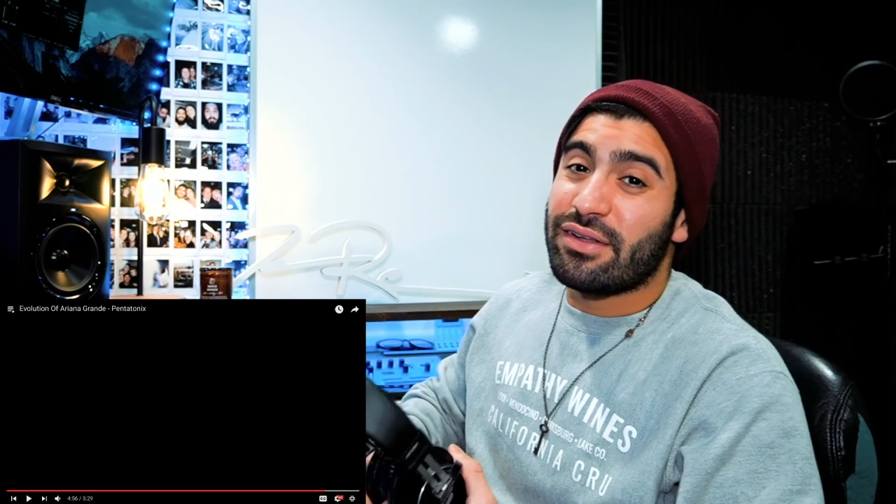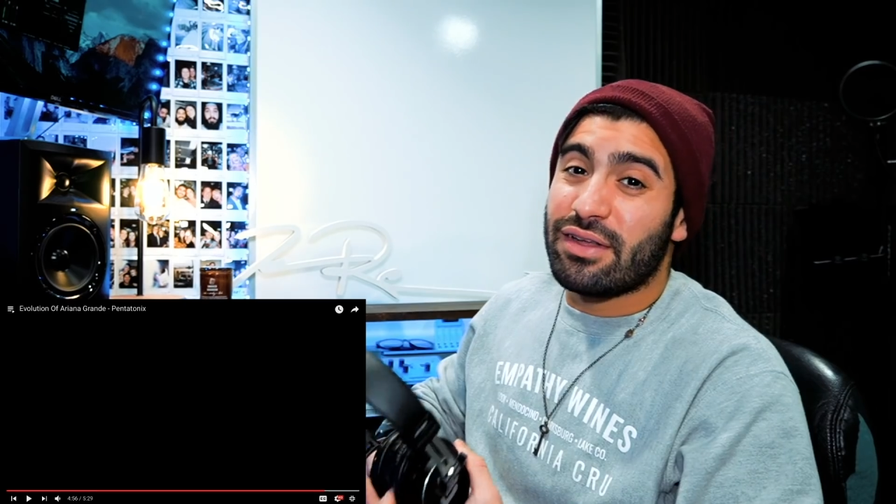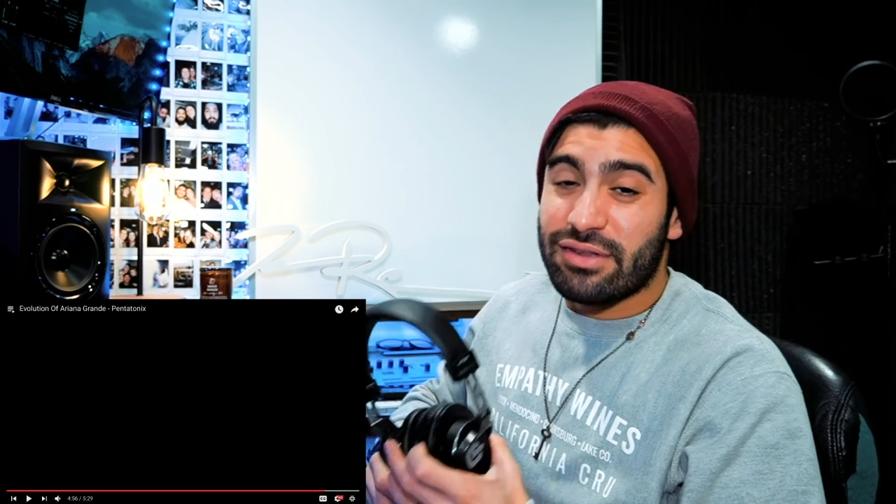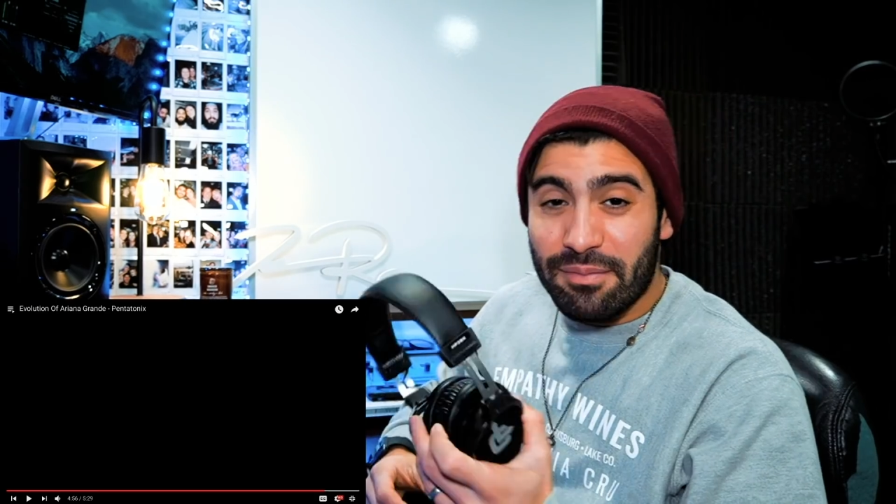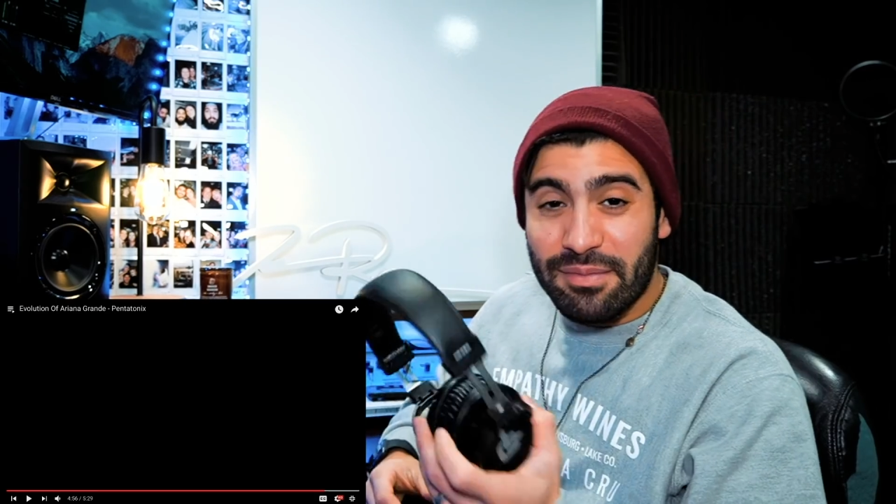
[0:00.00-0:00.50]

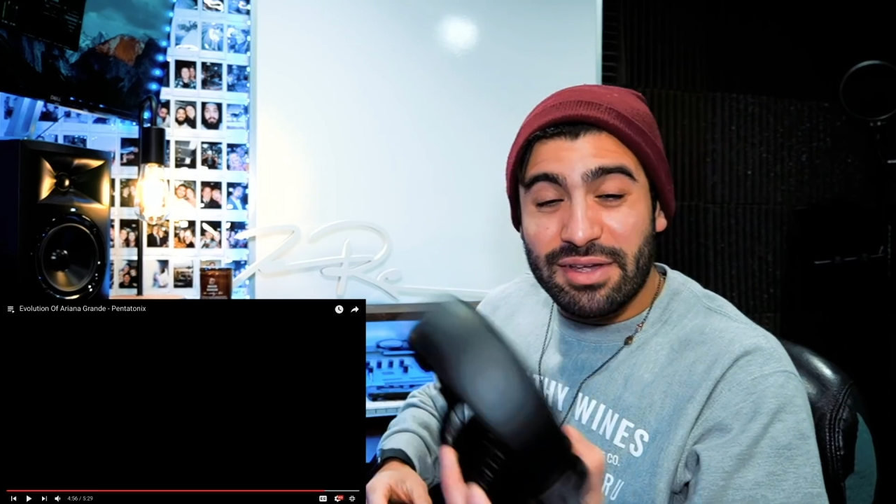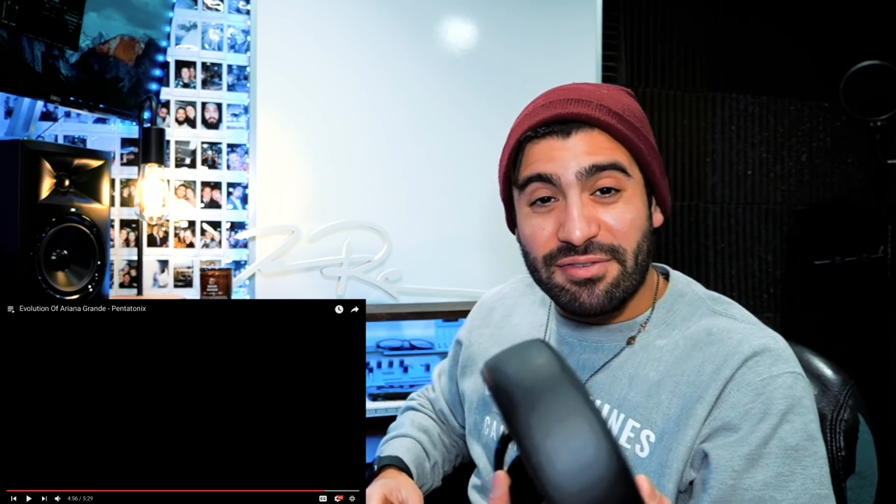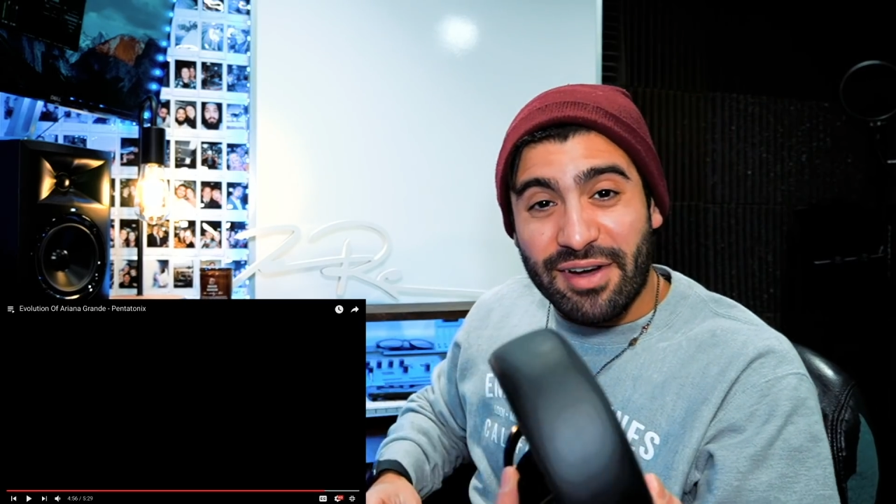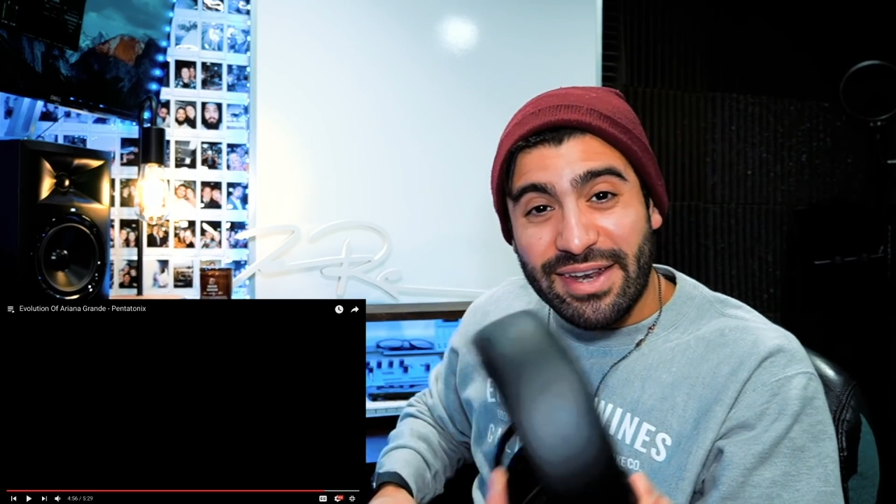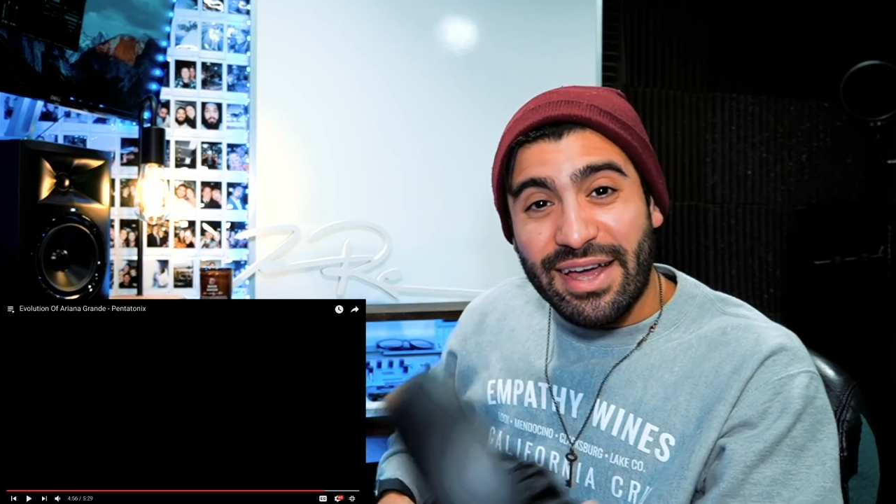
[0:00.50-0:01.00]
Somebody
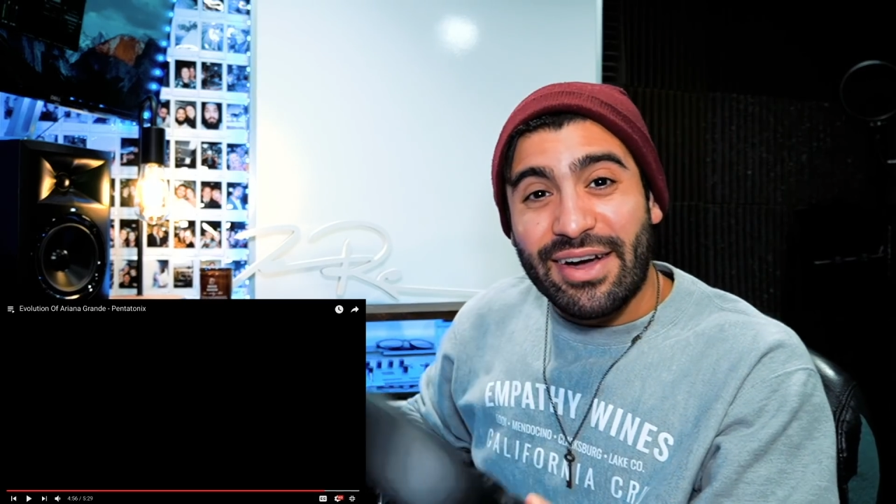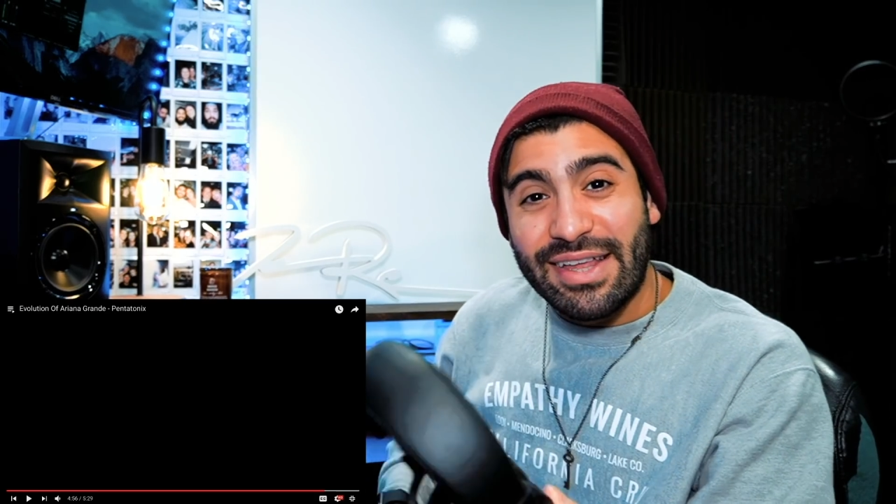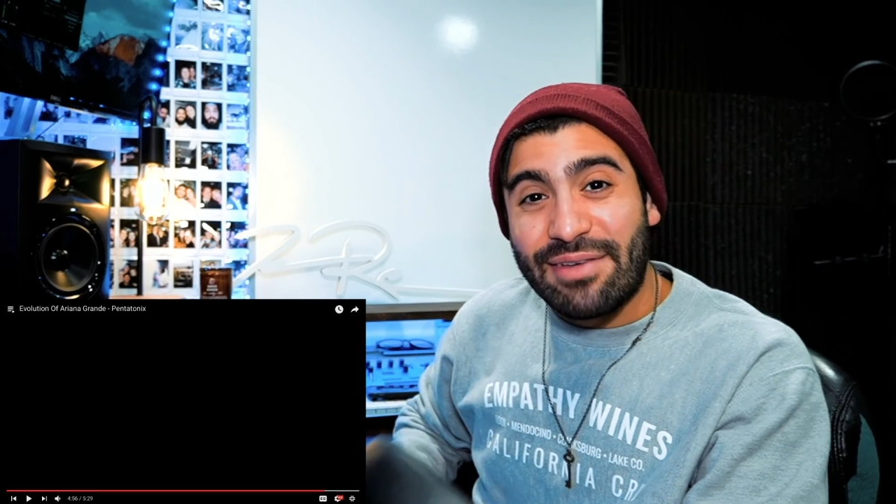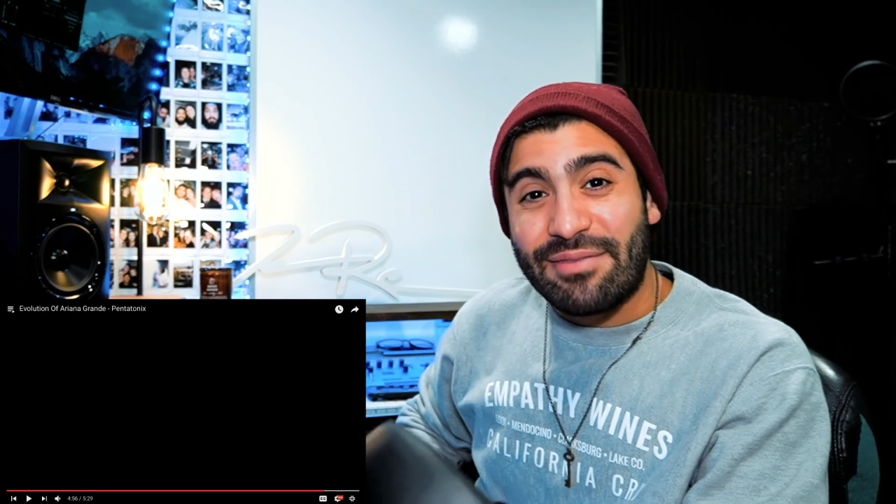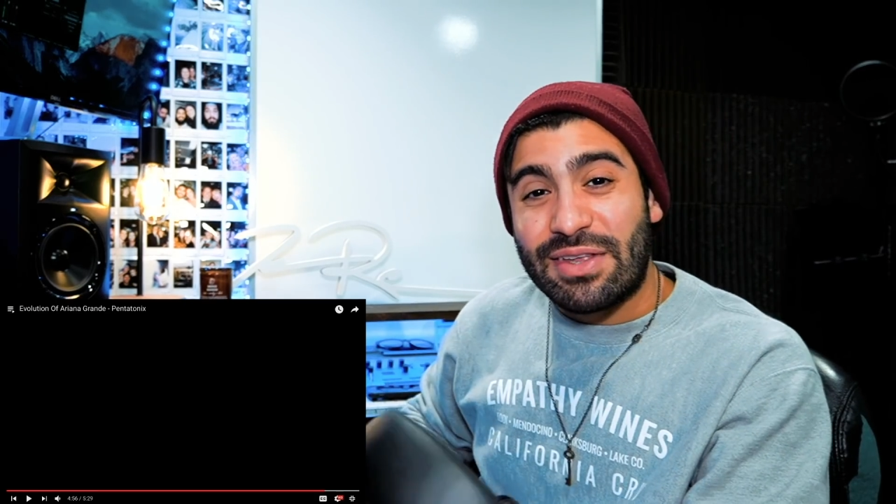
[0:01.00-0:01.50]
find out
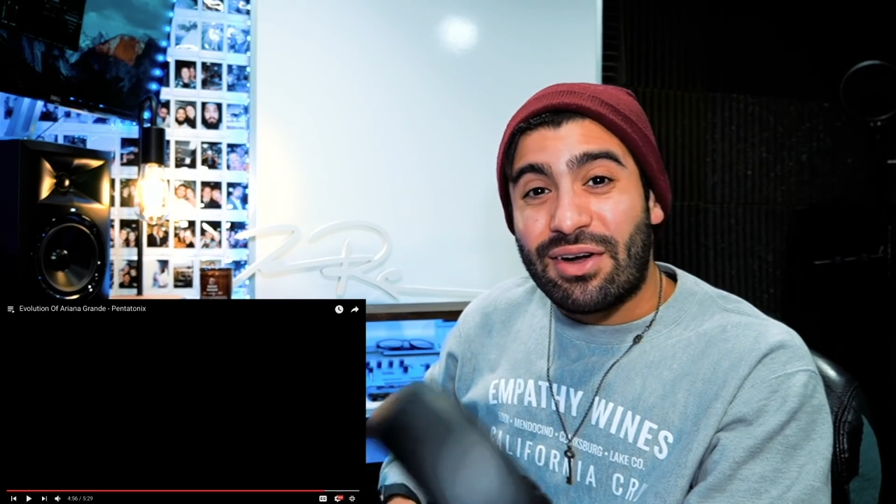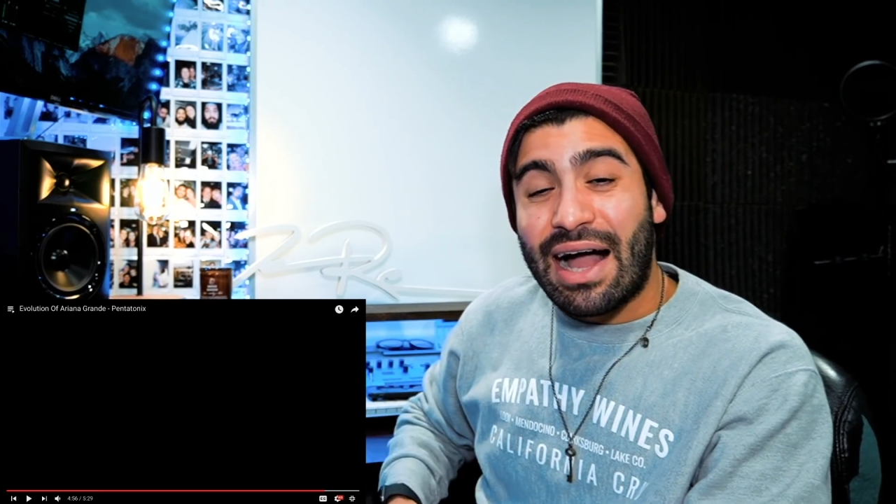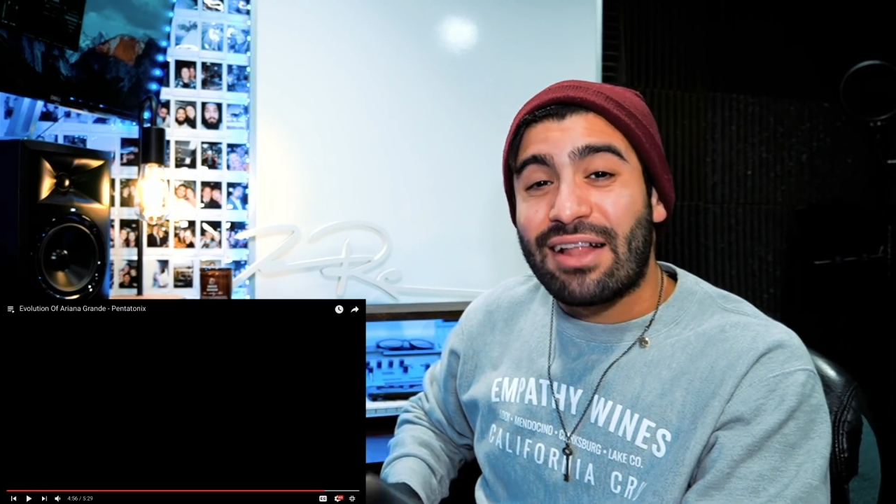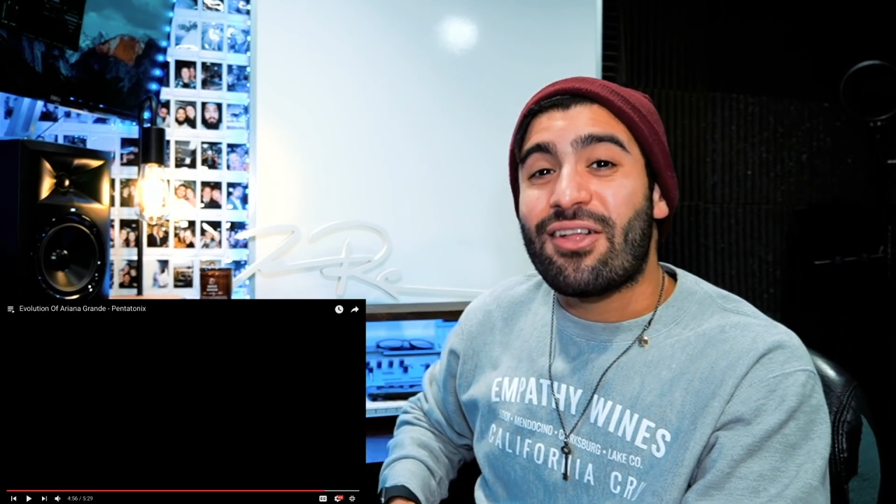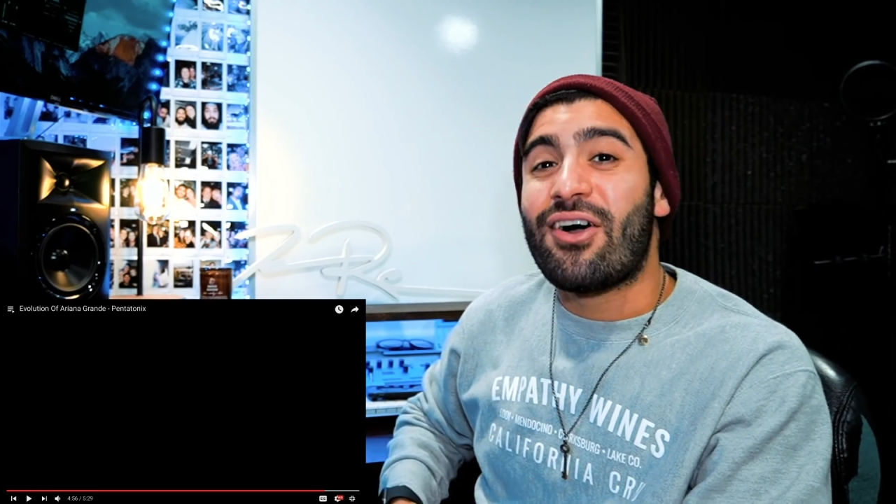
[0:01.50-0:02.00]
and let me know
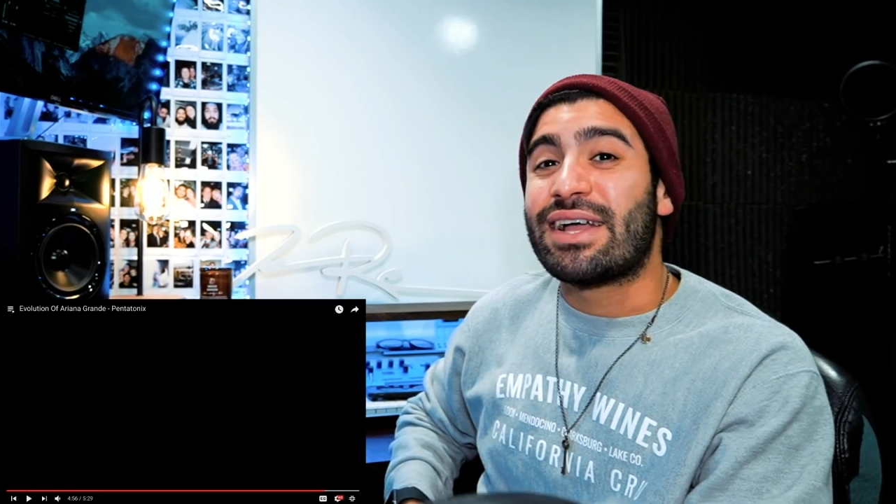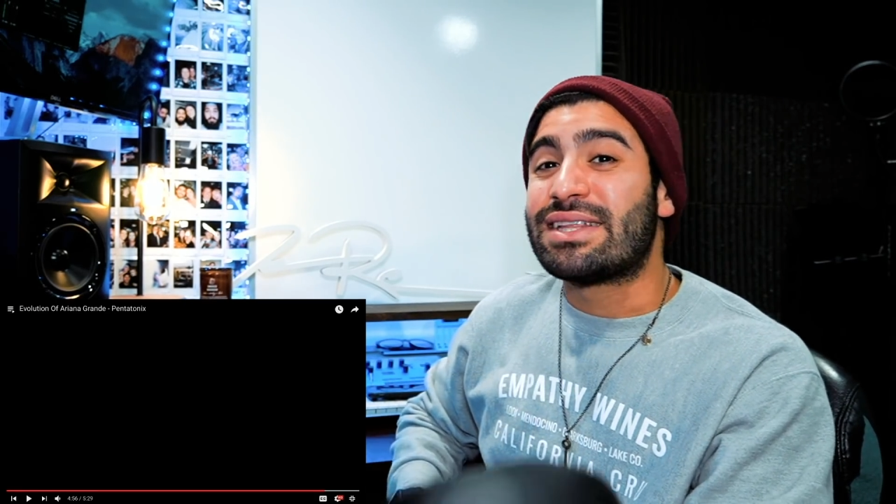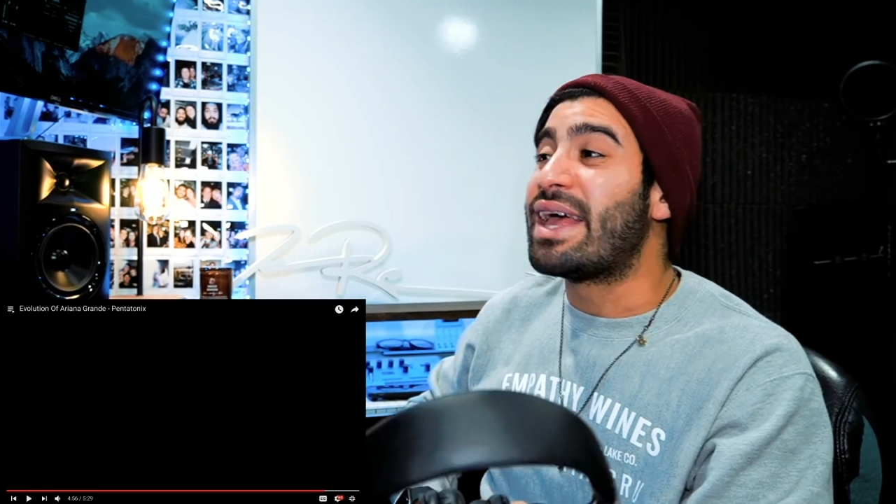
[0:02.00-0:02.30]
how long it